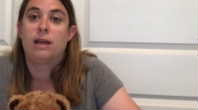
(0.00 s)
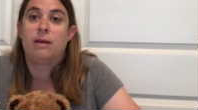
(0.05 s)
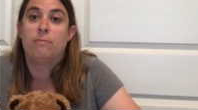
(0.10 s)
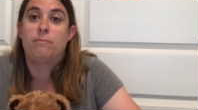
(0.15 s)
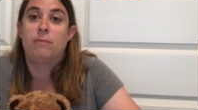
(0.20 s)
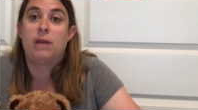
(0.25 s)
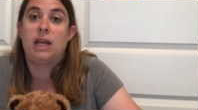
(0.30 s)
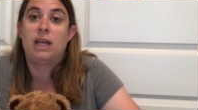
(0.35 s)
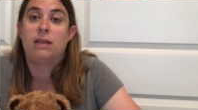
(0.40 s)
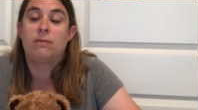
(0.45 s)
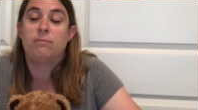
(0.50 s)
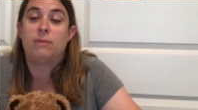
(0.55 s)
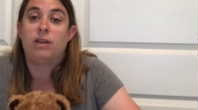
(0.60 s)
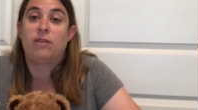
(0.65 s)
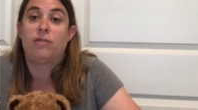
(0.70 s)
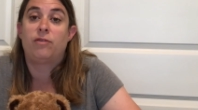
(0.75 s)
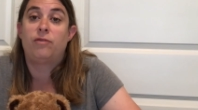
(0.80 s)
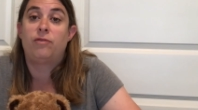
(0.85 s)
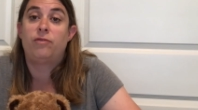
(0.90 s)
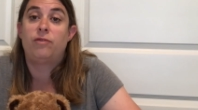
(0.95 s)
make me
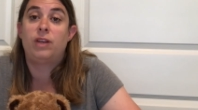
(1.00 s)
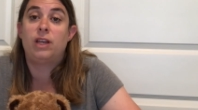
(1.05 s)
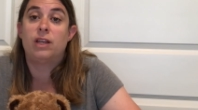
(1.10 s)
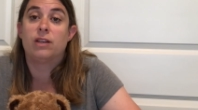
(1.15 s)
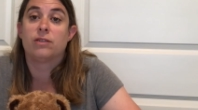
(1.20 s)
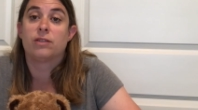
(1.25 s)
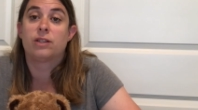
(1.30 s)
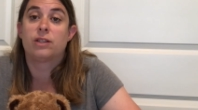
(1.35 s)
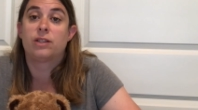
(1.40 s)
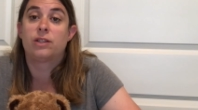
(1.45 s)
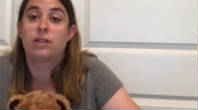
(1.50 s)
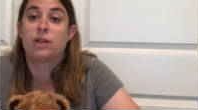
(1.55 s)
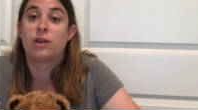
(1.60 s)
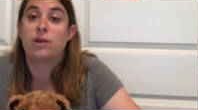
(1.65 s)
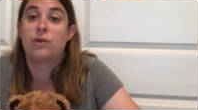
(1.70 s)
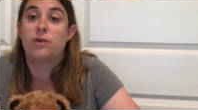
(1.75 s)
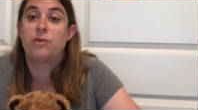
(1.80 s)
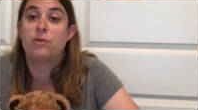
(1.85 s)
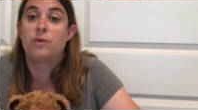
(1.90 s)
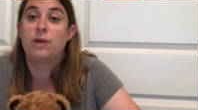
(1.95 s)
feel
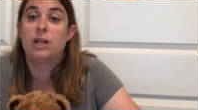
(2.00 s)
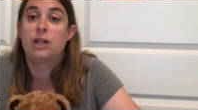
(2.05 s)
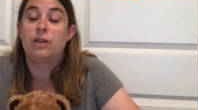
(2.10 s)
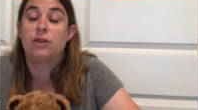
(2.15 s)
so